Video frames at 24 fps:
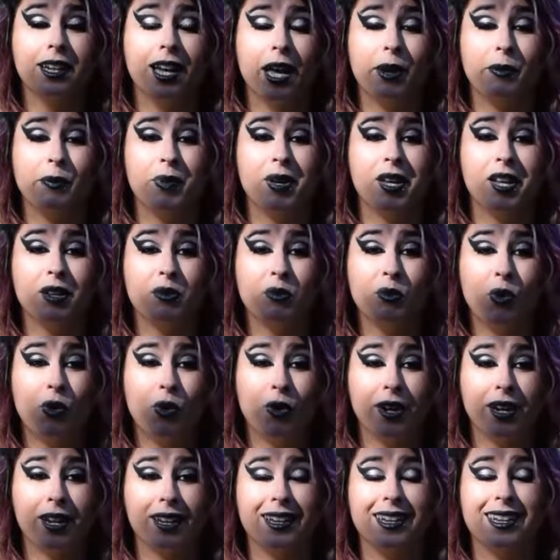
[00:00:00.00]
and
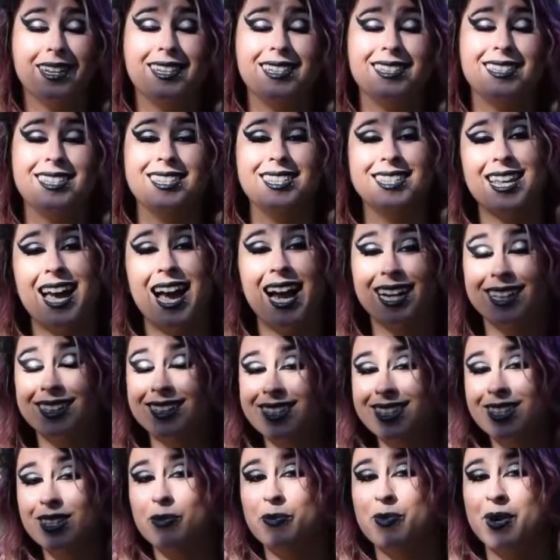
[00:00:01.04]
pinpoint
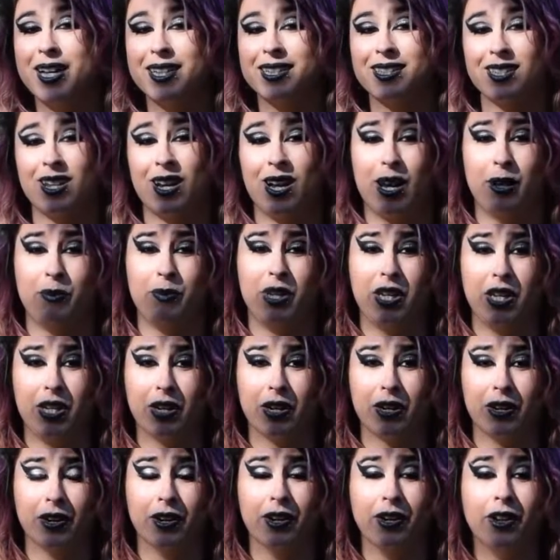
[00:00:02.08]
exactly the best time of
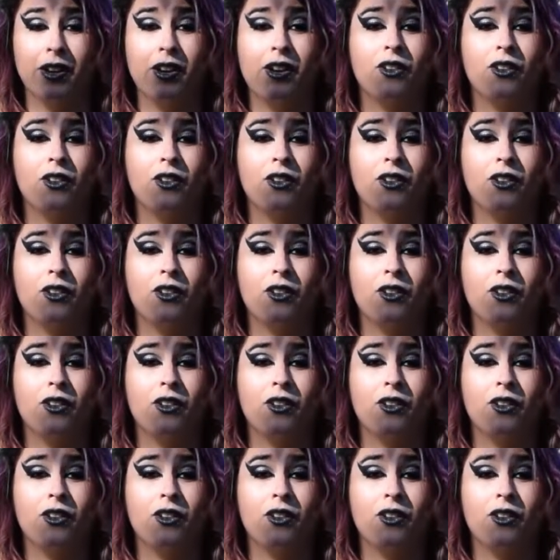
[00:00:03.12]
year